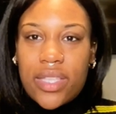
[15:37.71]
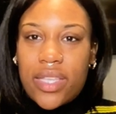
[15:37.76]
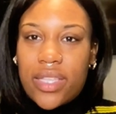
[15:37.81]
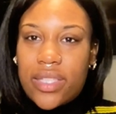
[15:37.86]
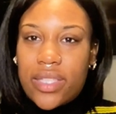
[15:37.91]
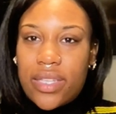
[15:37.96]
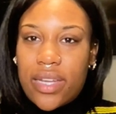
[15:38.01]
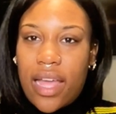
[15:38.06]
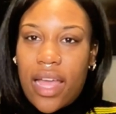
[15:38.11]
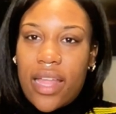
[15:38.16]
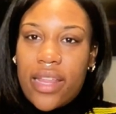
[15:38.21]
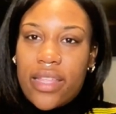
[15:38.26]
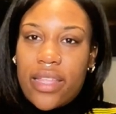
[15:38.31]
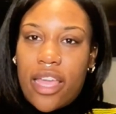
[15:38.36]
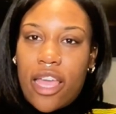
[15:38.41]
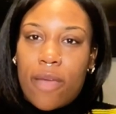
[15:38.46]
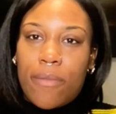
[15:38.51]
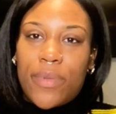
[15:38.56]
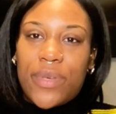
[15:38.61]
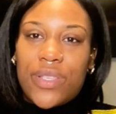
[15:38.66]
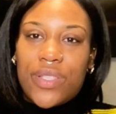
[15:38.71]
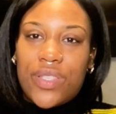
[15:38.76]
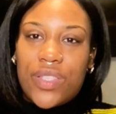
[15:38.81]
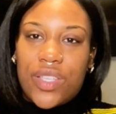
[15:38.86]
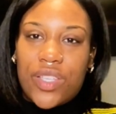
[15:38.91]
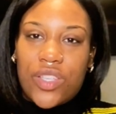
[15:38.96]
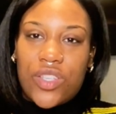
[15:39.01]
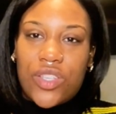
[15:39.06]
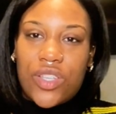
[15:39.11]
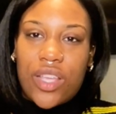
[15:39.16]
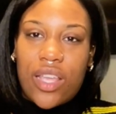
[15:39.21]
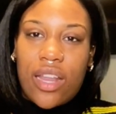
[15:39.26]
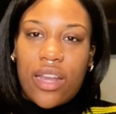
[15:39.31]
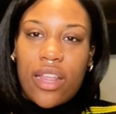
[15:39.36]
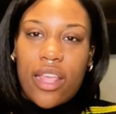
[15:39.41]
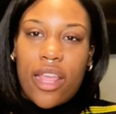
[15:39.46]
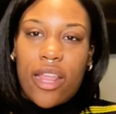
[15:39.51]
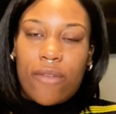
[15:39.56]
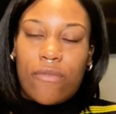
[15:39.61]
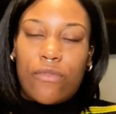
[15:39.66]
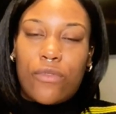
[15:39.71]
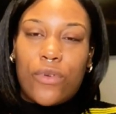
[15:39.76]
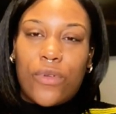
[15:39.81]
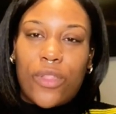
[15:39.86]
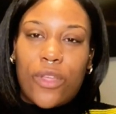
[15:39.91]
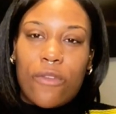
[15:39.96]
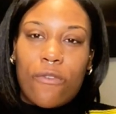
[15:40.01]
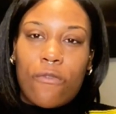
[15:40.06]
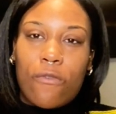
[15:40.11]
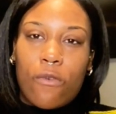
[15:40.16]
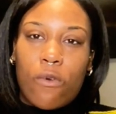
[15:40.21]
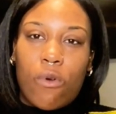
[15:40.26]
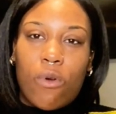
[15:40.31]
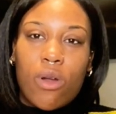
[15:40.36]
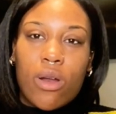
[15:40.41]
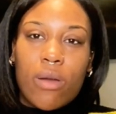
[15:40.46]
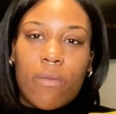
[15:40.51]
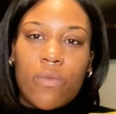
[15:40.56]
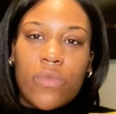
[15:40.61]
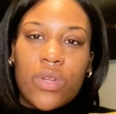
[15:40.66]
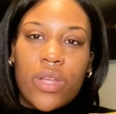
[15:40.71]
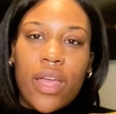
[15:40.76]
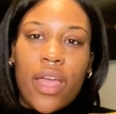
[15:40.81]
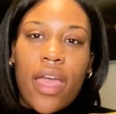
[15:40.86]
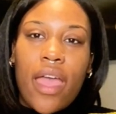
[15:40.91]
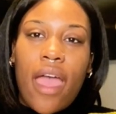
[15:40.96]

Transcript: it's not yet positioned and fully formed.